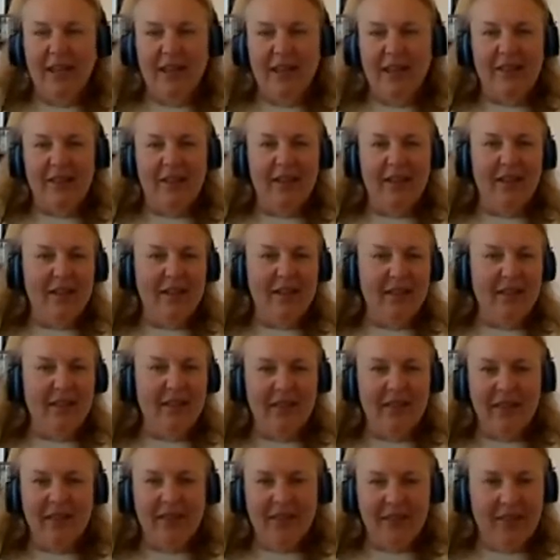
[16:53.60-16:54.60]
the
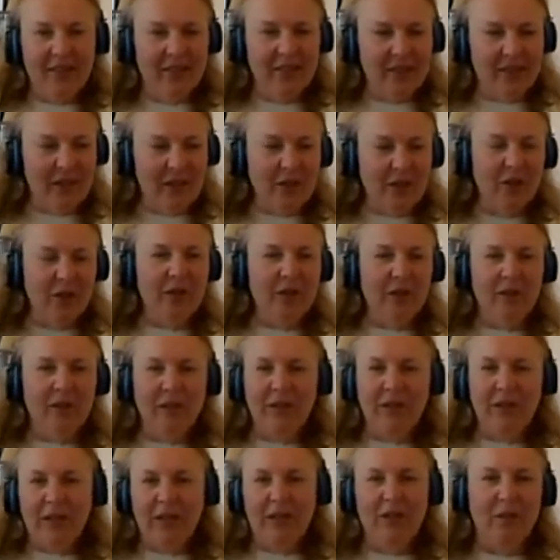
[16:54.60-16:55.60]
custodial,
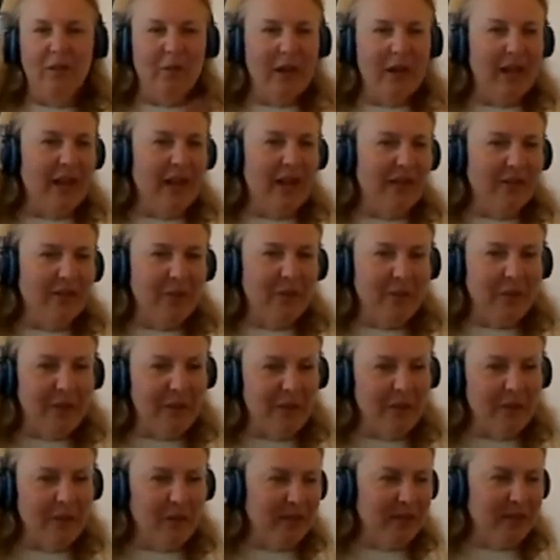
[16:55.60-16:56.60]
you might have to be
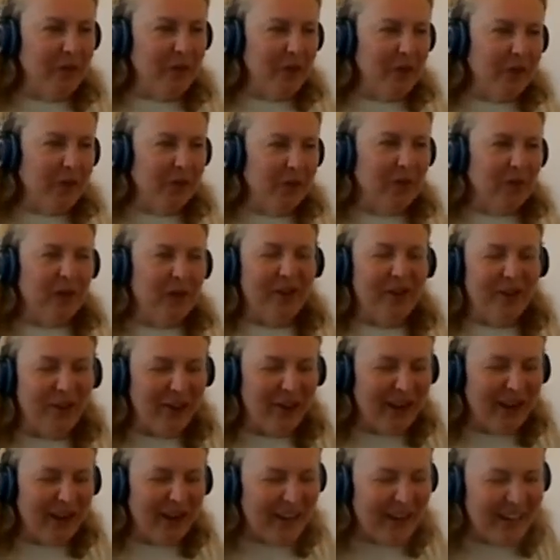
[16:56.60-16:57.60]
doing some dirty work,
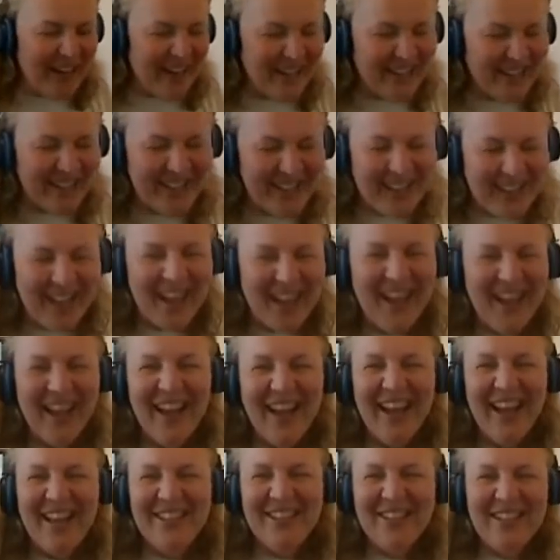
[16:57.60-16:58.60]
right? It's
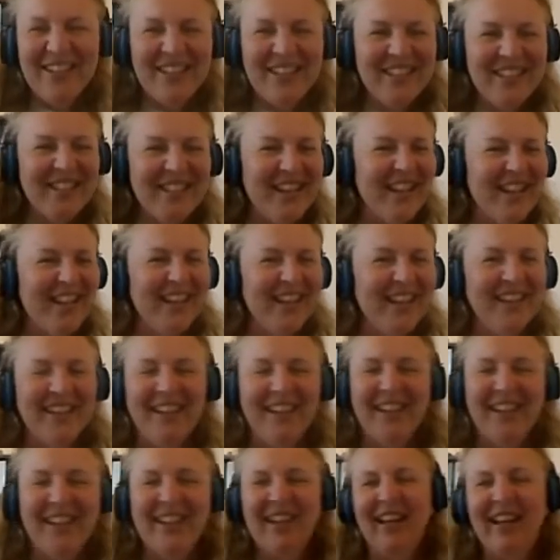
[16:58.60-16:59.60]
just
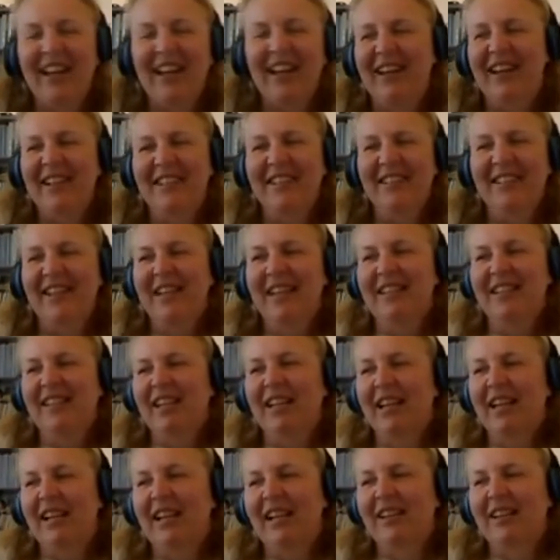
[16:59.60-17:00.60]
yeah, it's
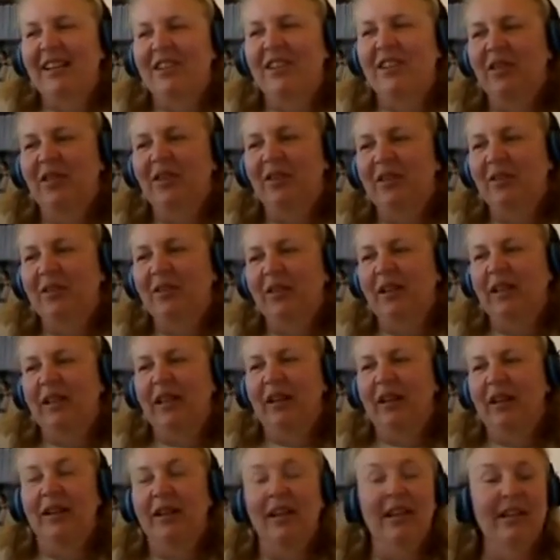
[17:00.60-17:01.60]
getting to
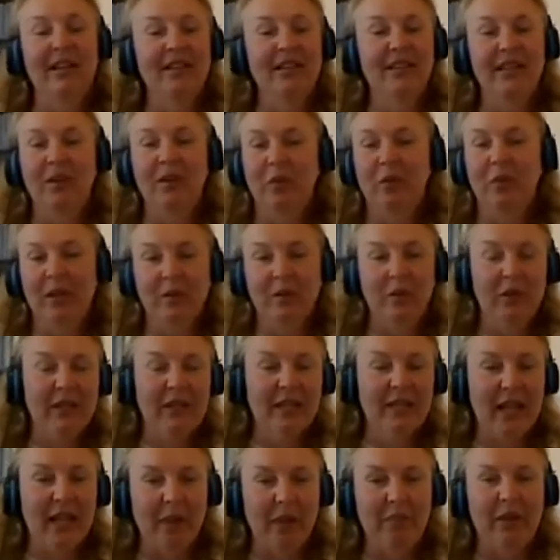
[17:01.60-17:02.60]
kind of see what's
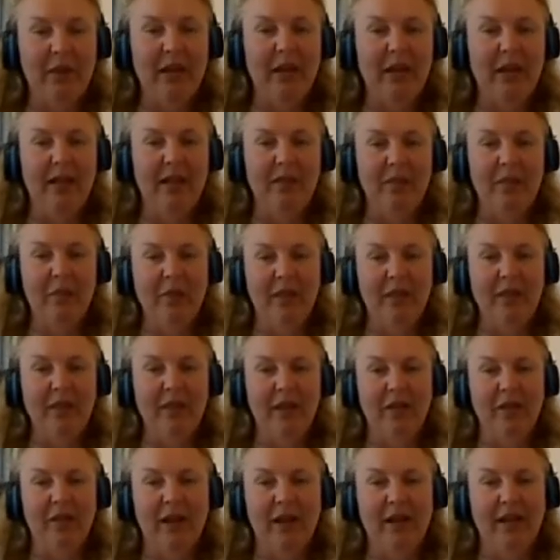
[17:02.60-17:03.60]
happening in the building,
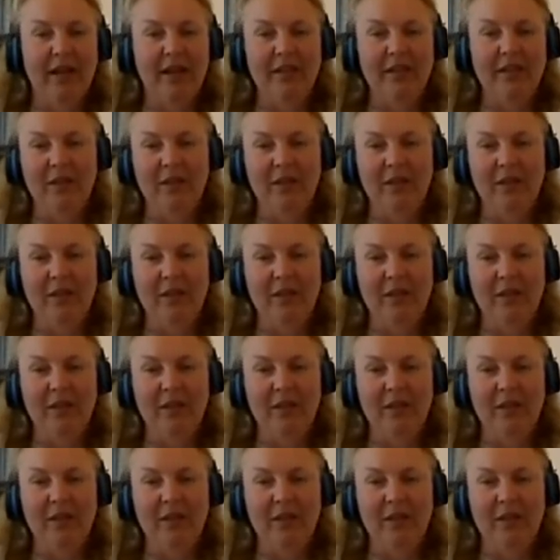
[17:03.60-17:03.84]
right? Because